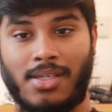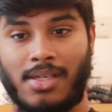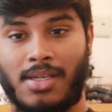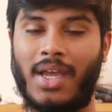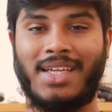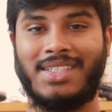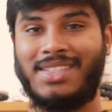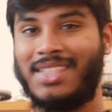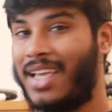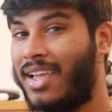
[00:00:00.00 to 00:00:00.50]

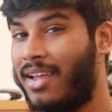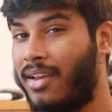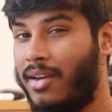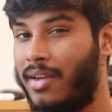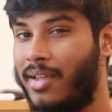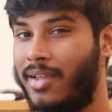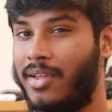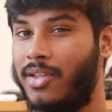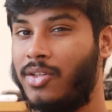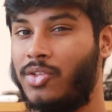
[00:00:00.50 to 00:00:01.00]
And
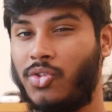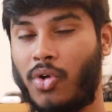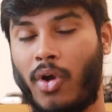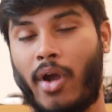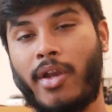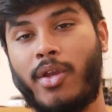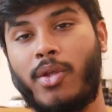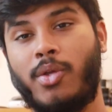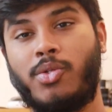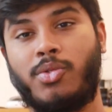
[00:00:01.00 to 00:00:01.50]
secondly,
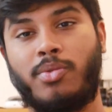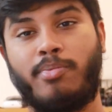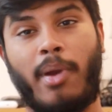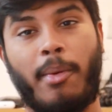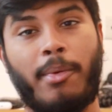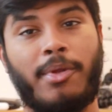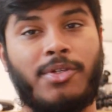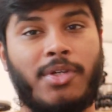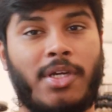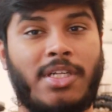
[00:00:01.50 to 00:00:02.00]
try and use
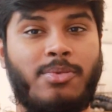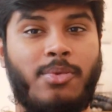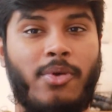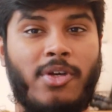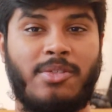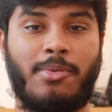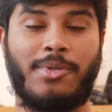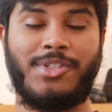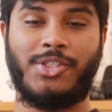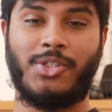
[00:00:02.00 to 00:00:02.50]
public
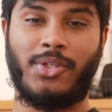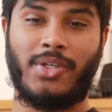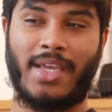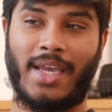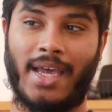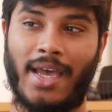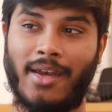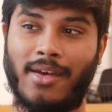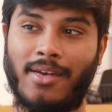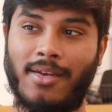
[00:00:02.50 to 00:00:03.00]
transport as much as you
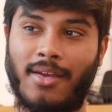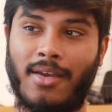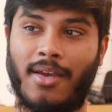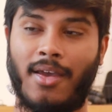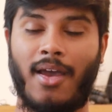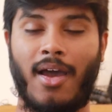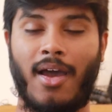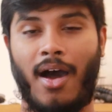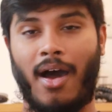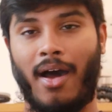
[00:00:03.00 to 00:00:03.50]
can,
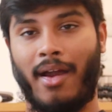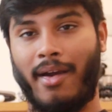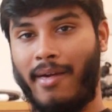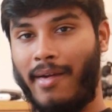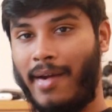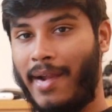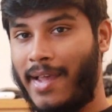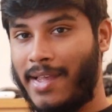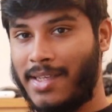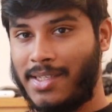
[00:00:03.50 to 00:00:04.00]

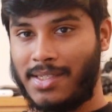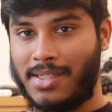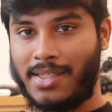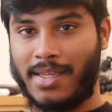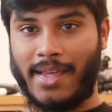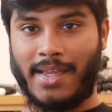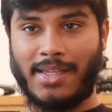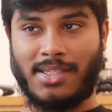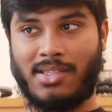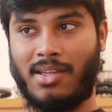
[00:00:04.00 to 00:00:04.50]

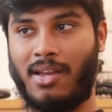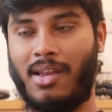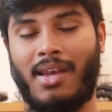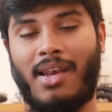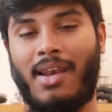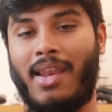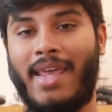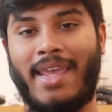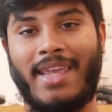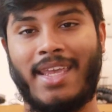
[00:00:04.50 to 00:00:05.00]
unless it's like
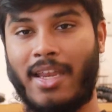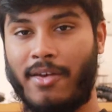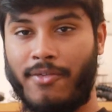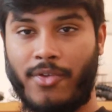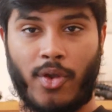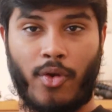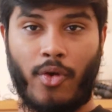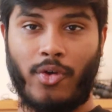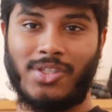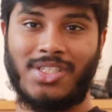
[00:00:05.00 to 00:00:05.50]
late
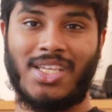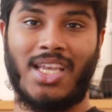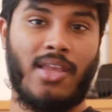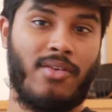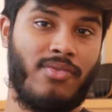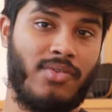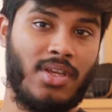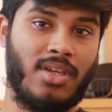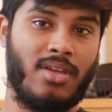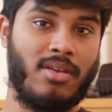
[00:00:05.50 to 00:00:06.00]
and for your own
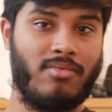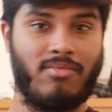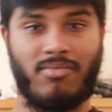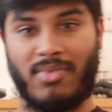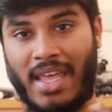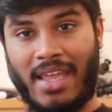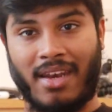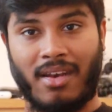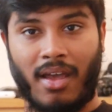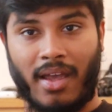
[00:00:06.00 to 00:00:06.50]
safety,
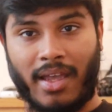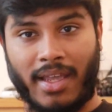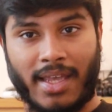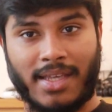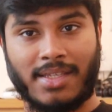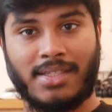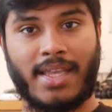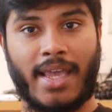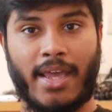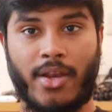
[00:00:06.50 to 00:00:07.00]
then I
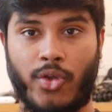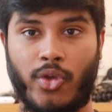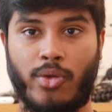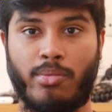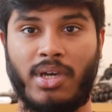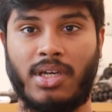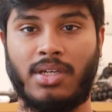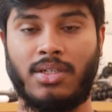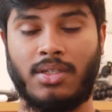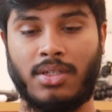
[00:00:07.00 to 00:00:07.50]
guess get an
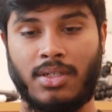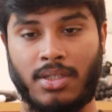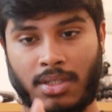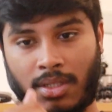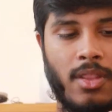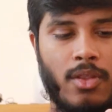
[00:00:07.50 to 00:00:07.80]
Uber.